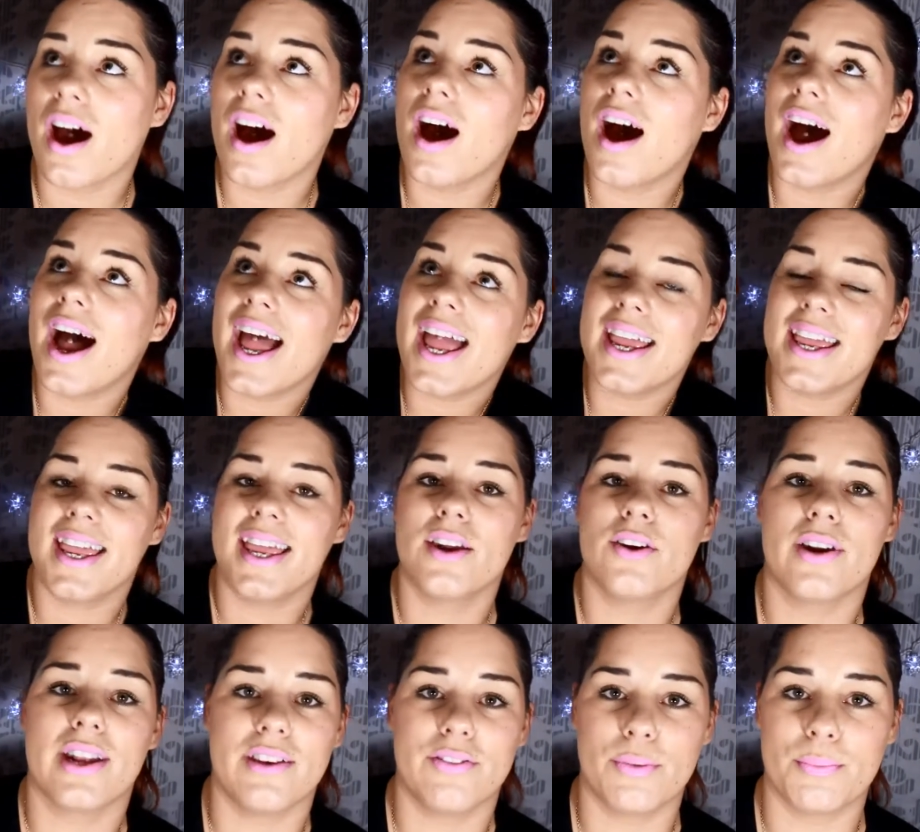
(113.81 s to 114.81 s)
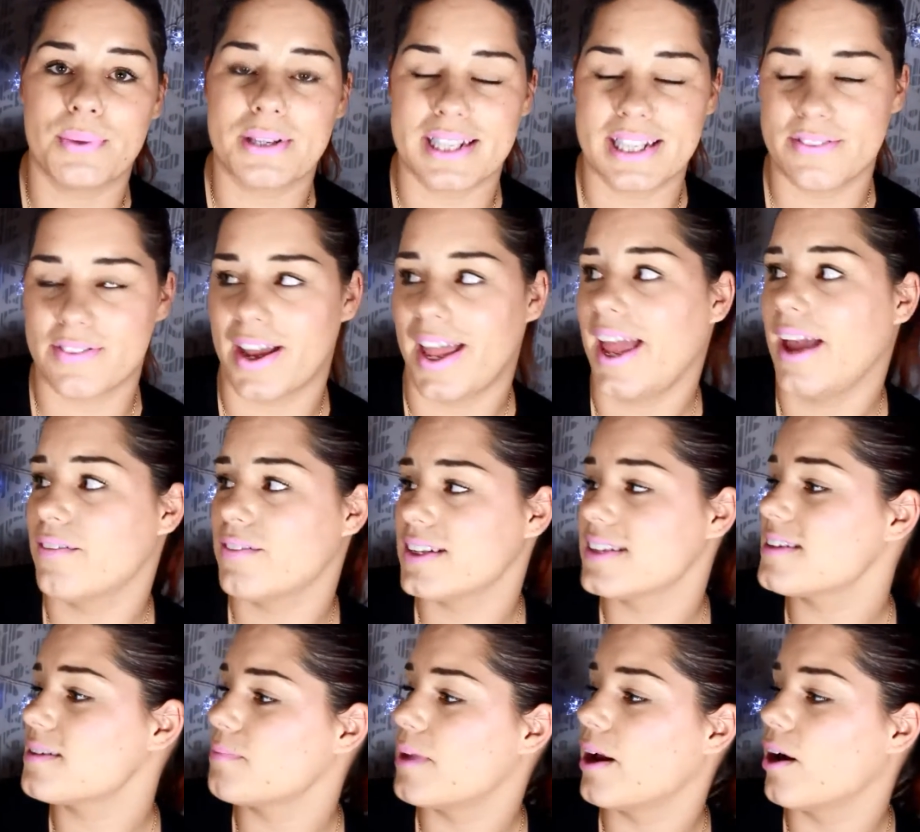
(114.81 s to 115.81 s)
I cannot even believe I have
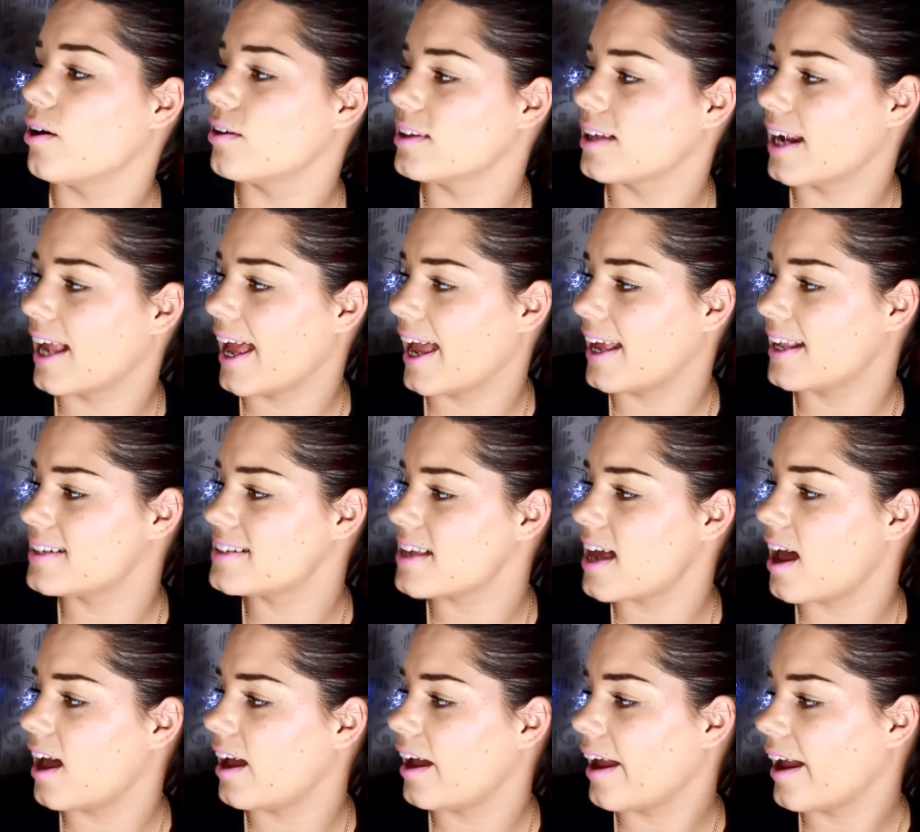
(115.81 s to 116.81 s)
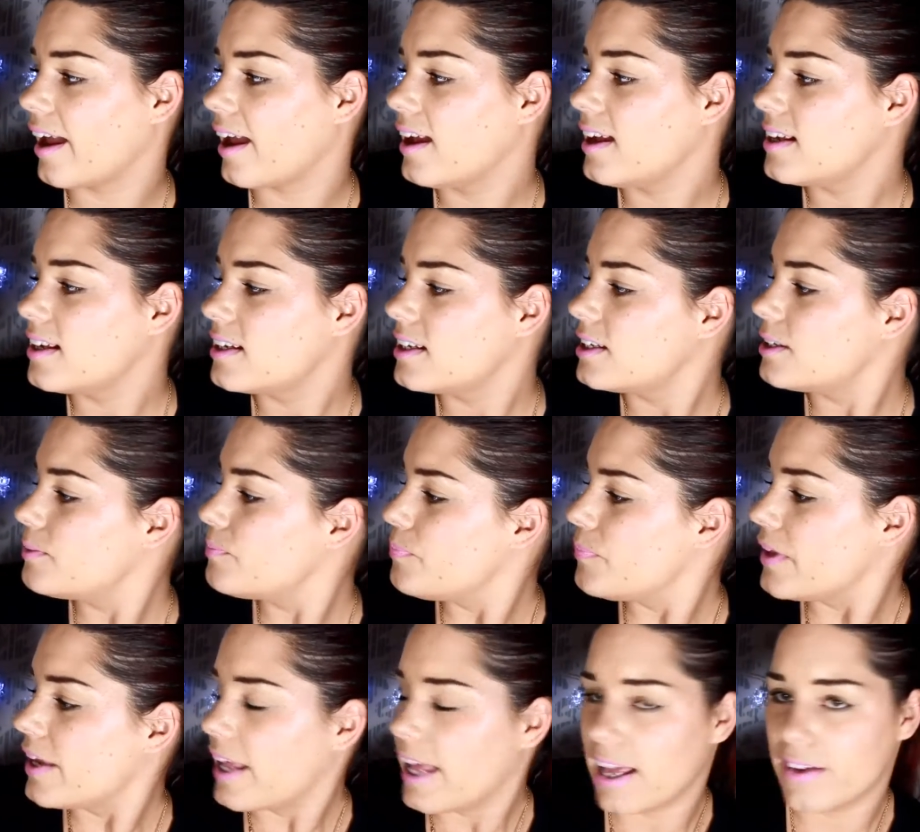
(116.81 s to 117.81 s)
this in my hot little hands. I
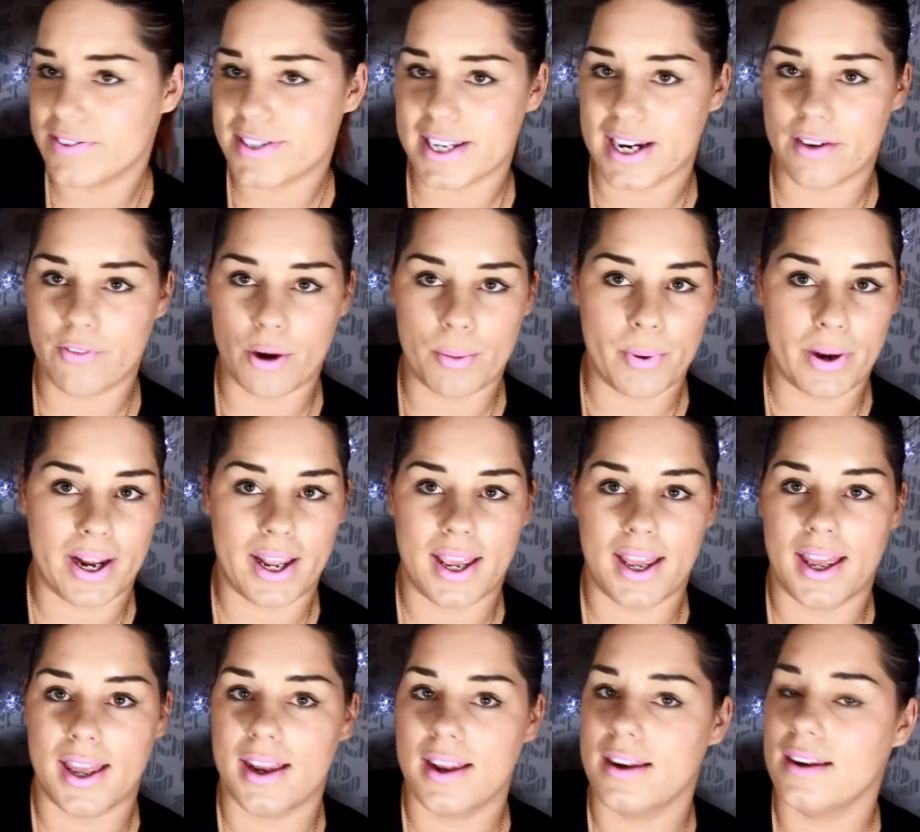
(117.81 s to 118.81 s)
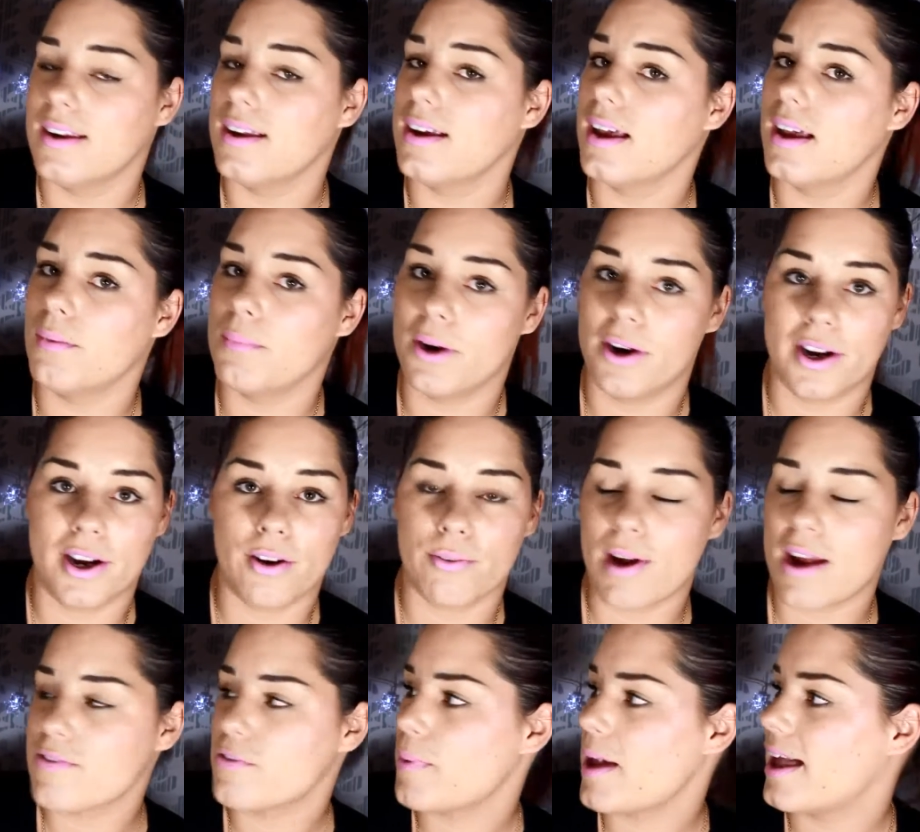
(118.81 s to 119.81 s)
have seen everybody in America
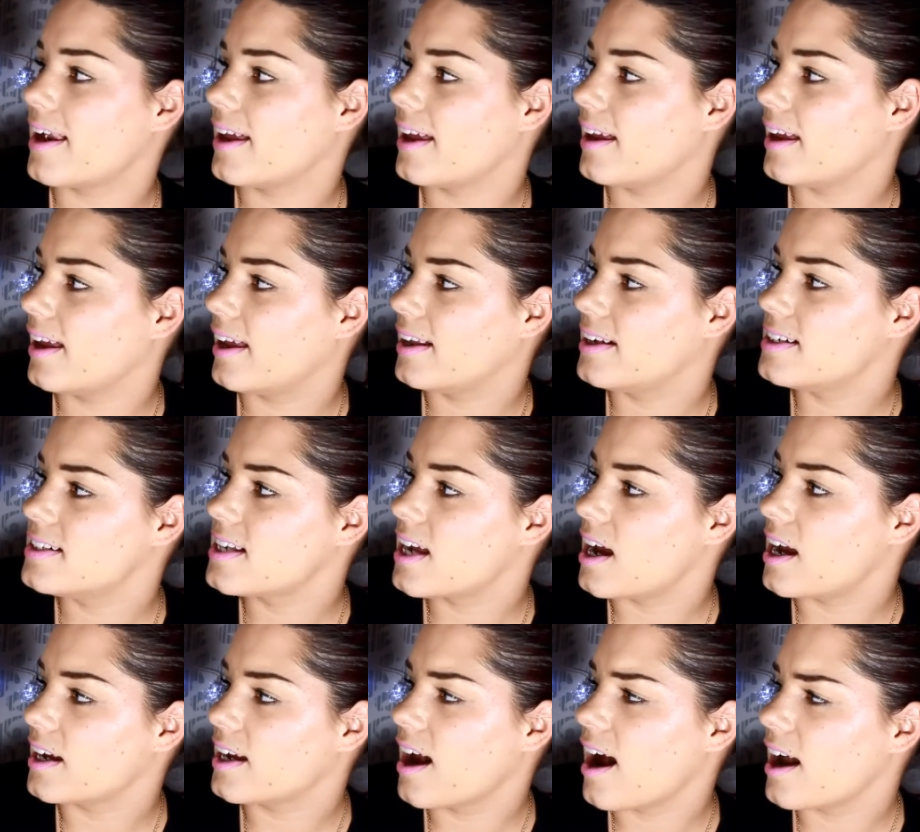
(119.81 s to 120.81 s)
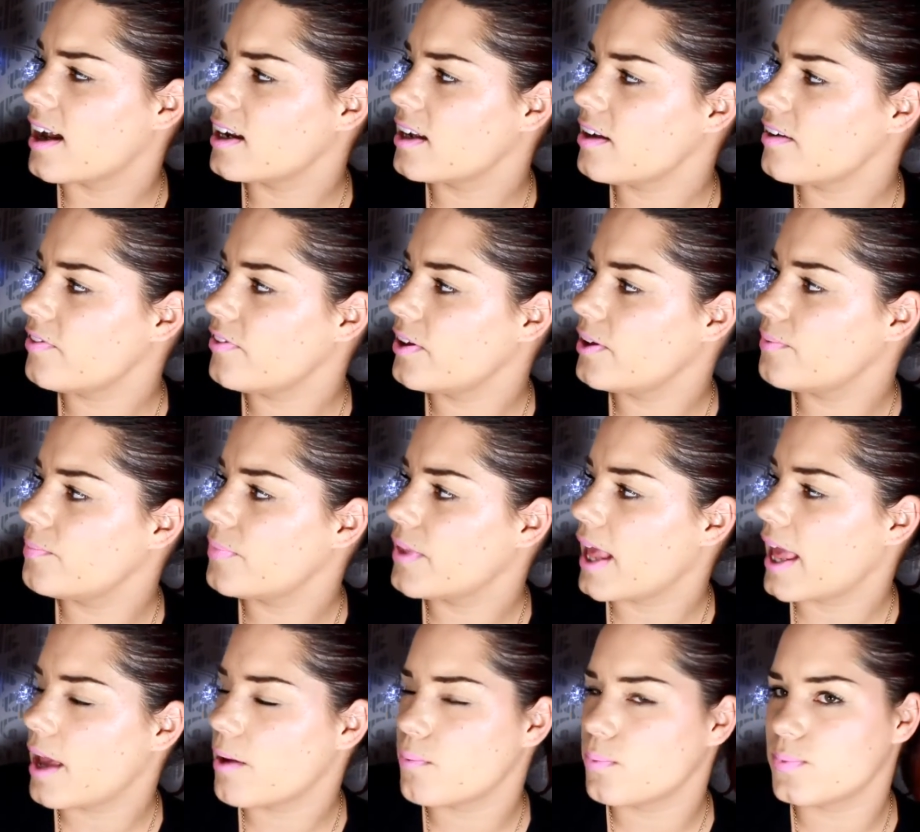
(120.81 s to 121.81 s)
rave about it, and
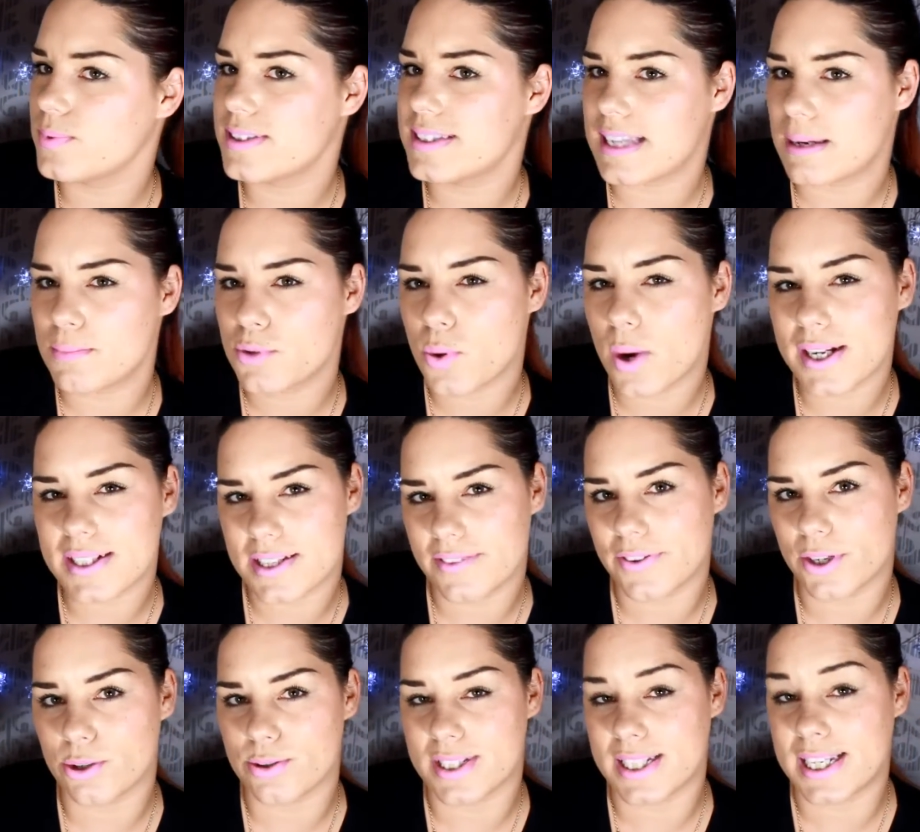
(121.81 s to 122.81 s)
it seemed quite difficult